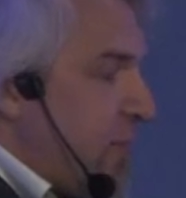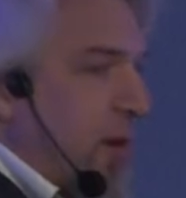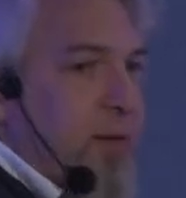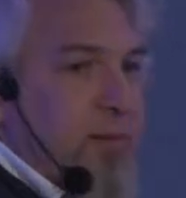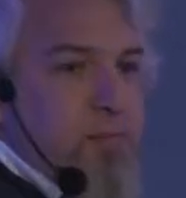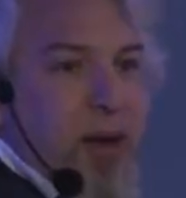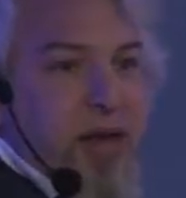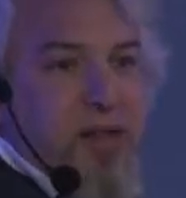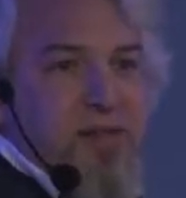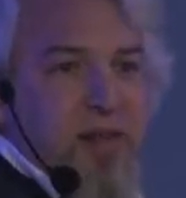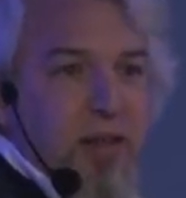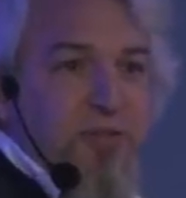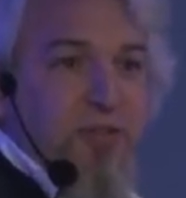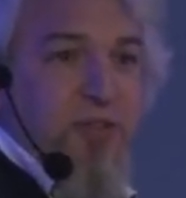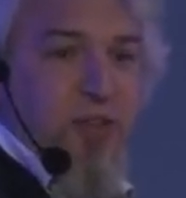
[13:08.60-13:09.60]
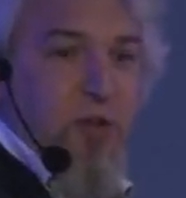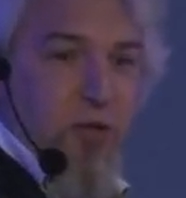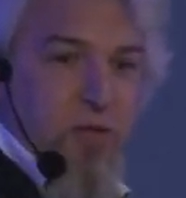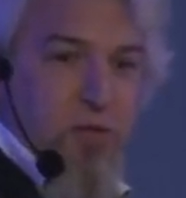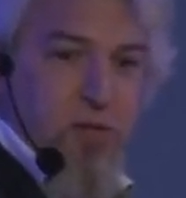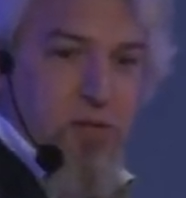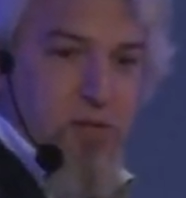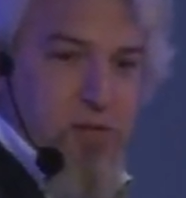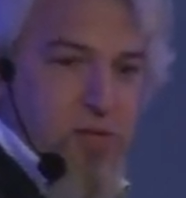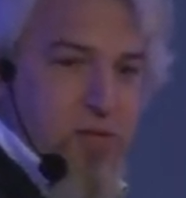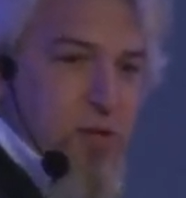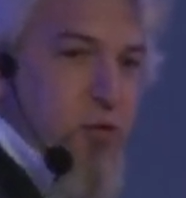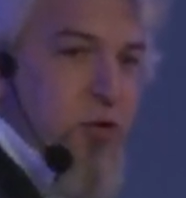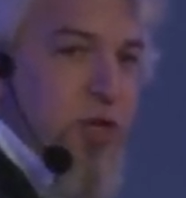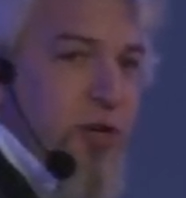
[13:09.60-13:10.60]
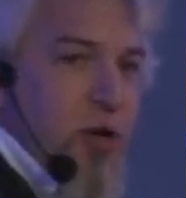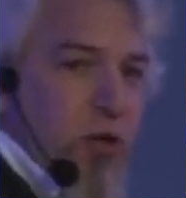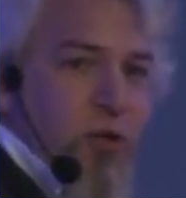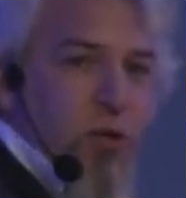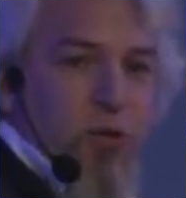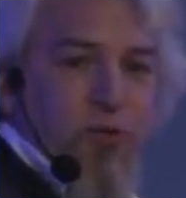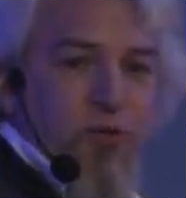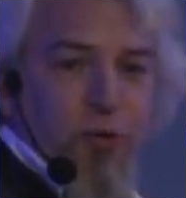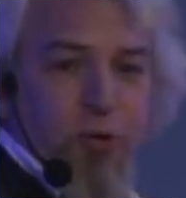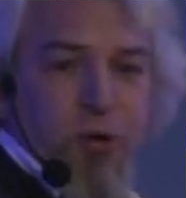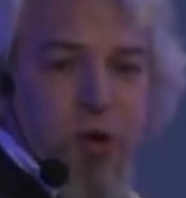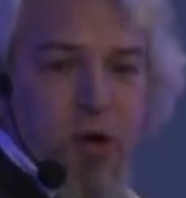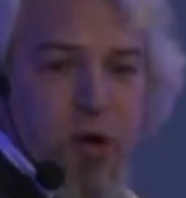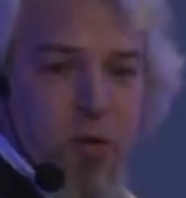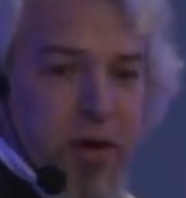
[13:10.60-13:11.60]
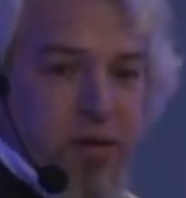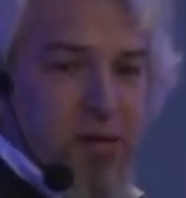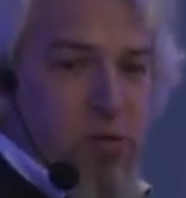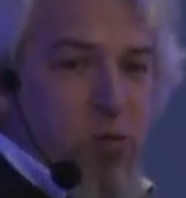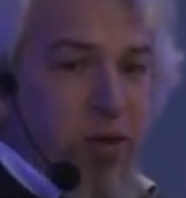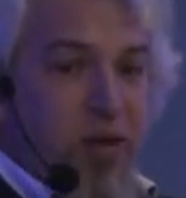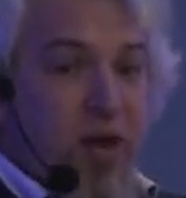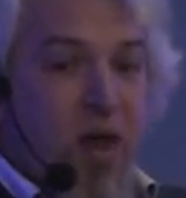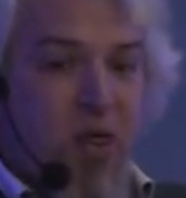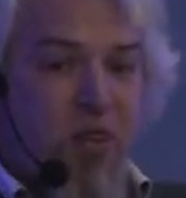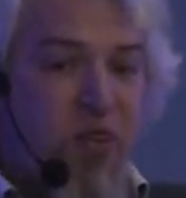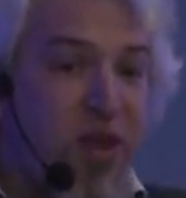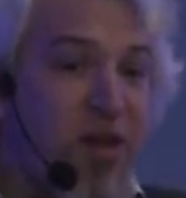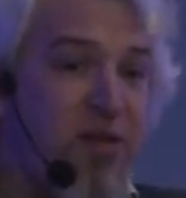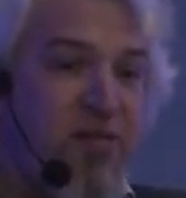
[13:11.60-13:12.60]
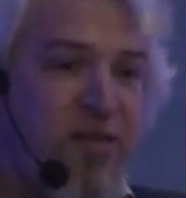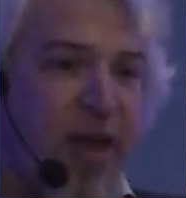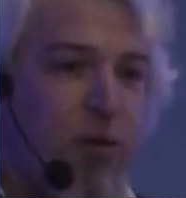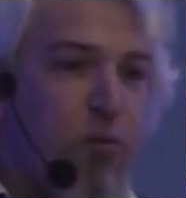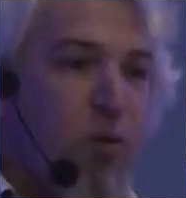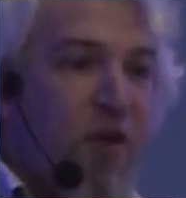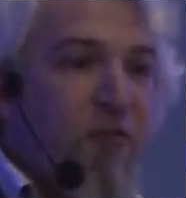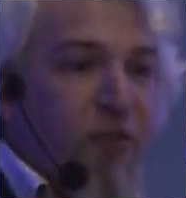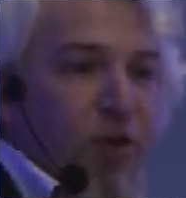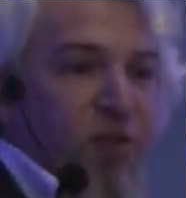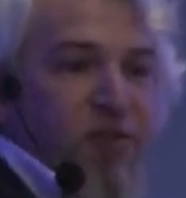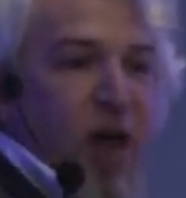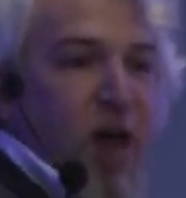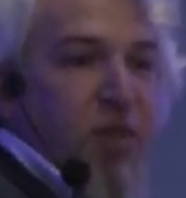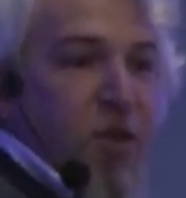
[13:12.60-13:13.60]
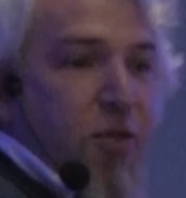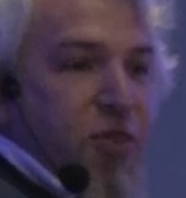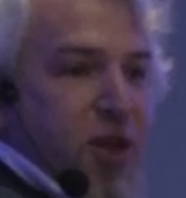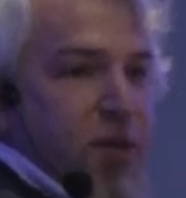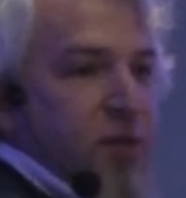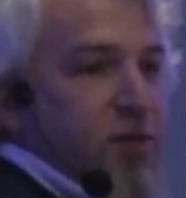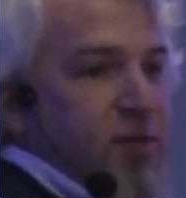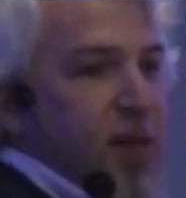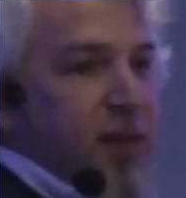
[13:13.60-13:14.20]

but by itself not, it's usually not useful, right? It's when things can reference other things